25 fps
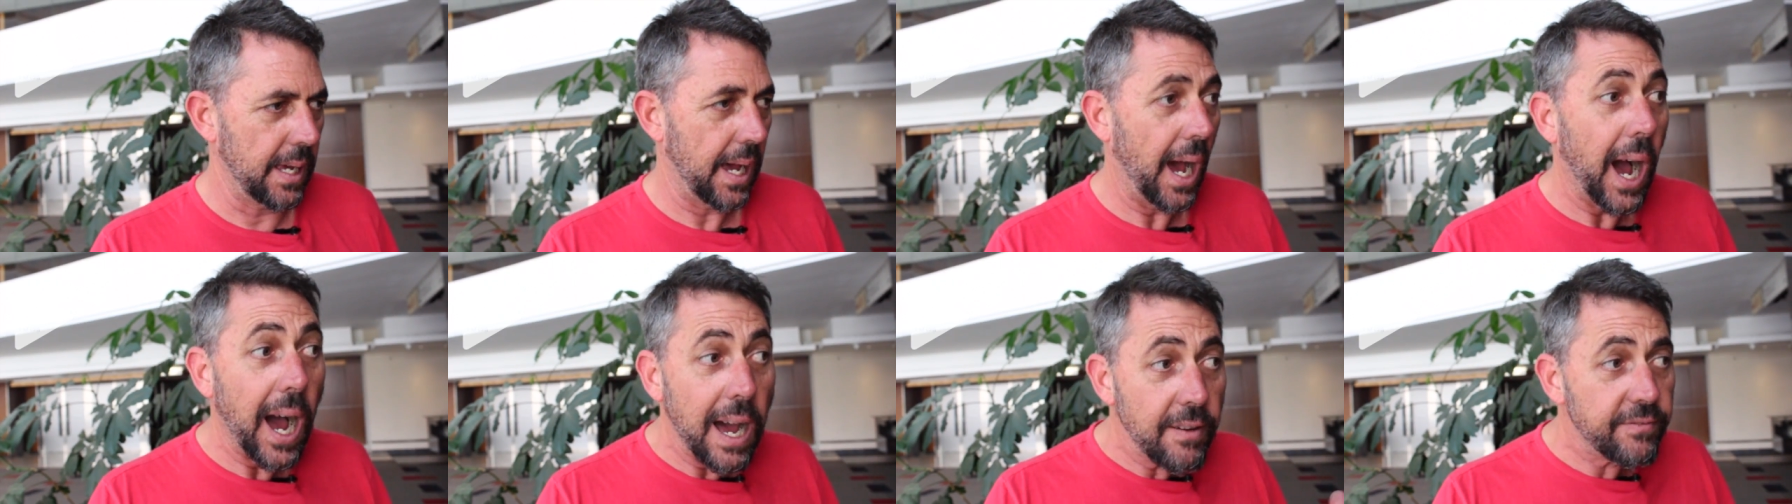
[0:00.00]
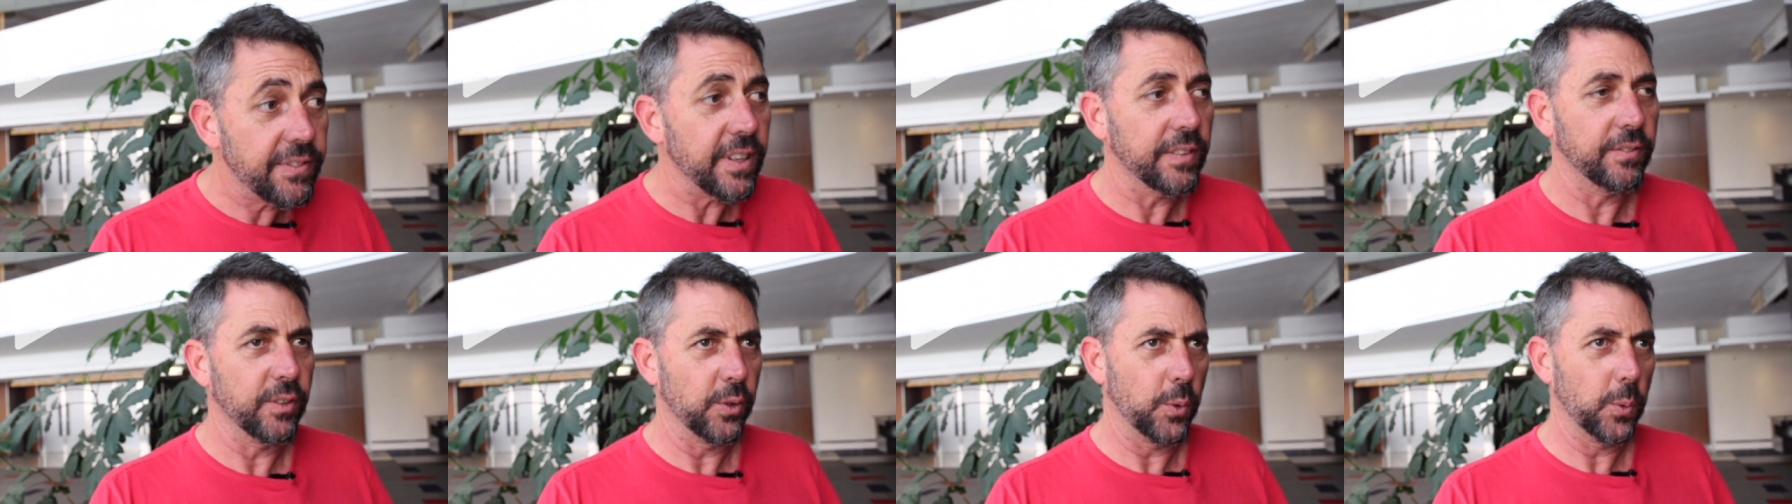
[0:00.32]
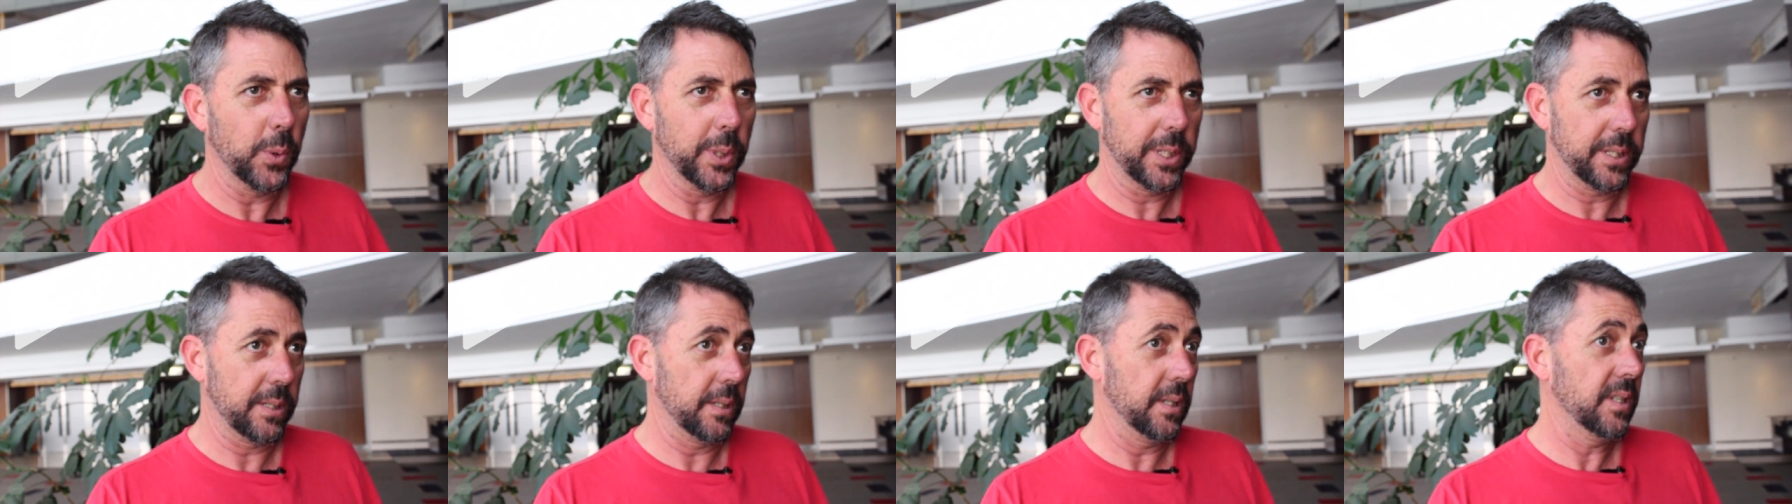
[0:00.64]
I've ever
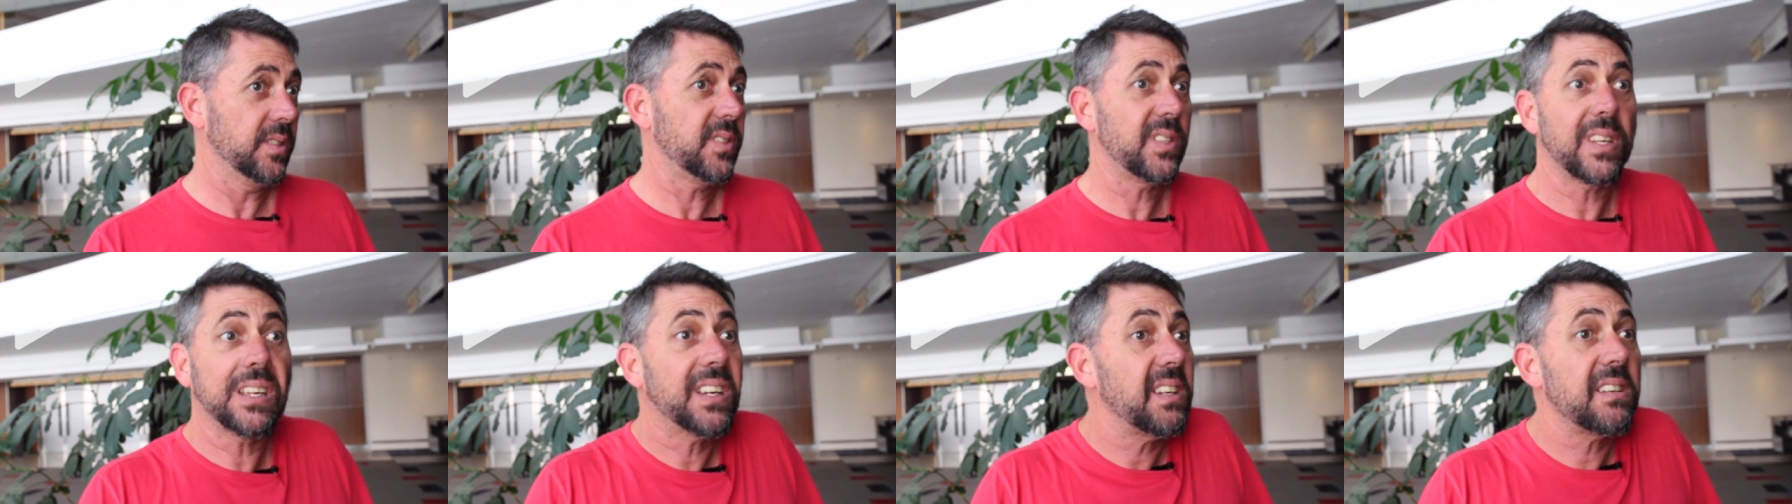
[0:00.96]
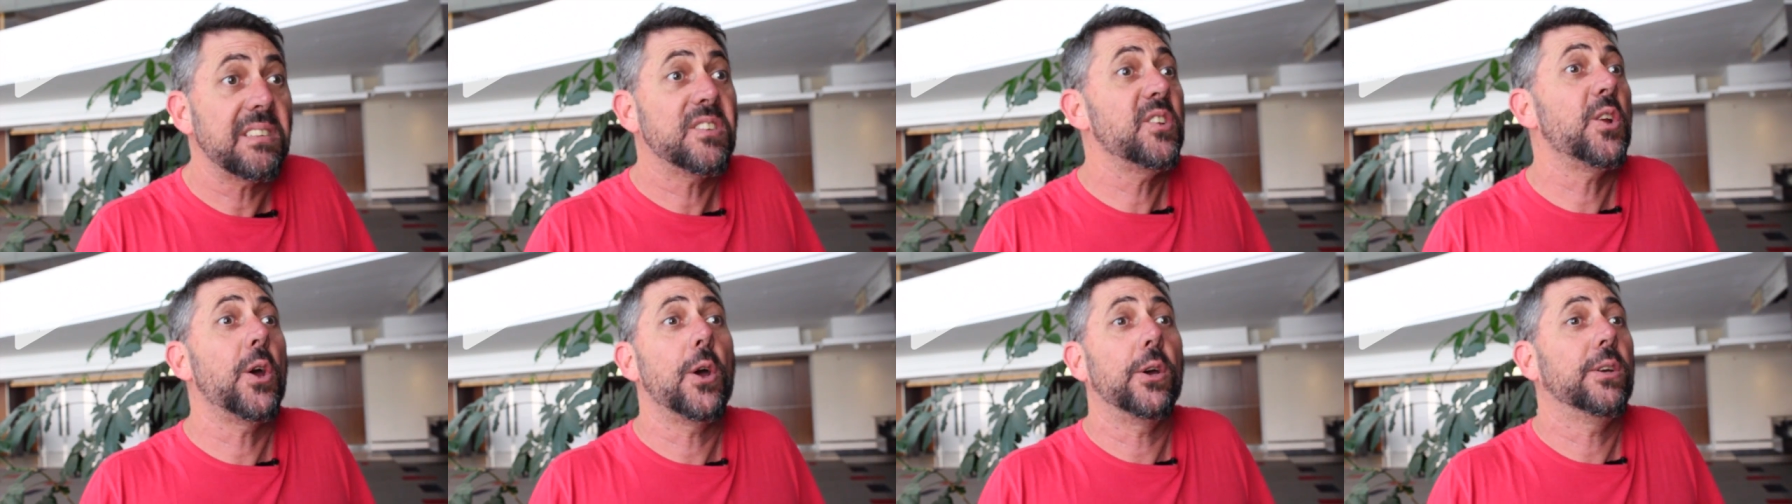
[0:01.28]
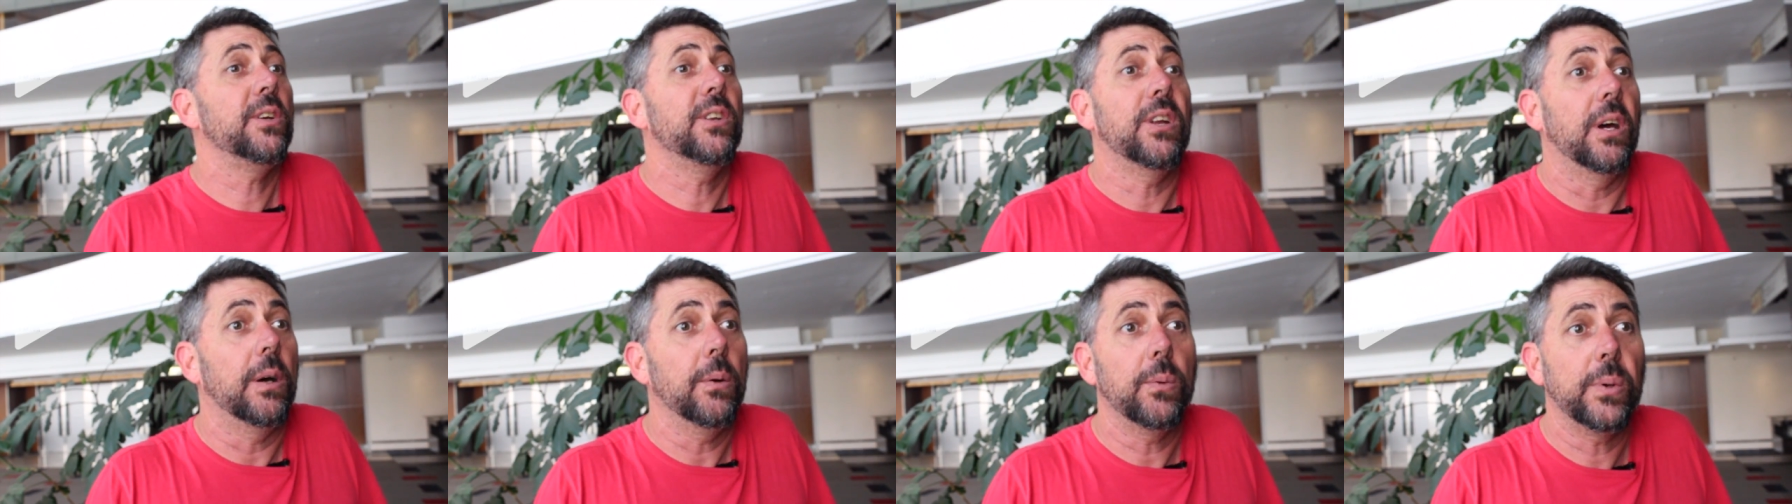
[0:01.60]
witnessed, and I didn't know,
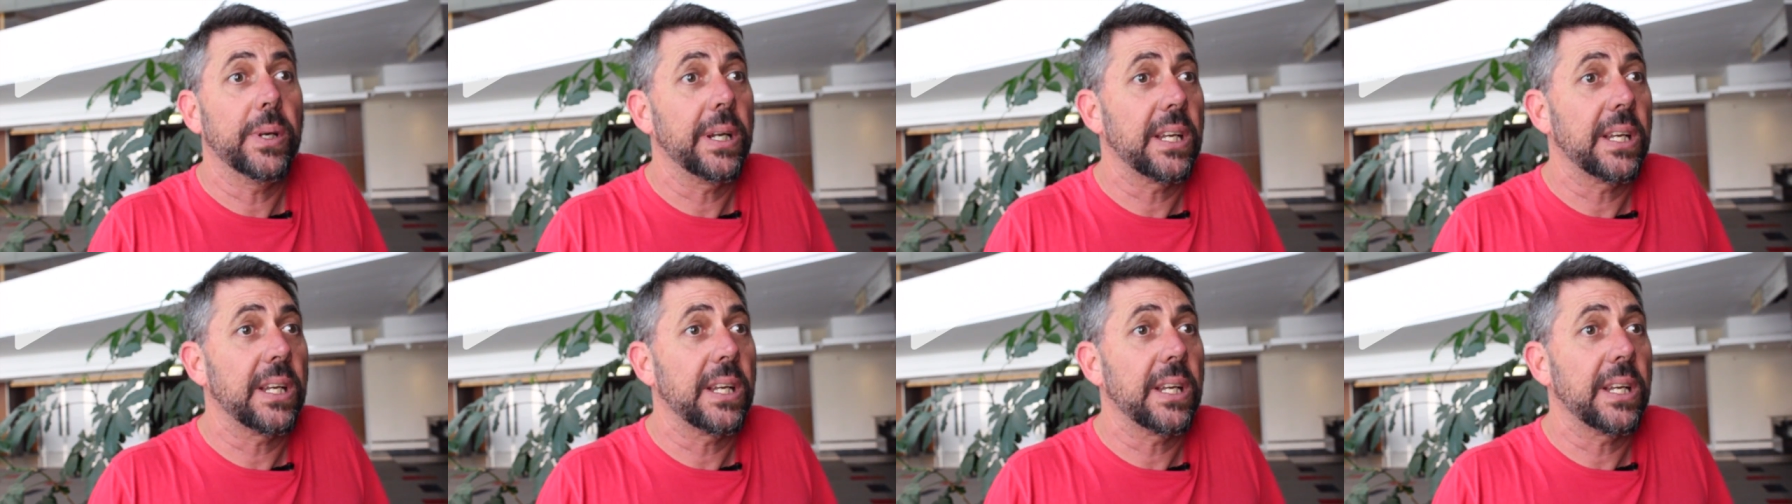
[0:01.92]
you know,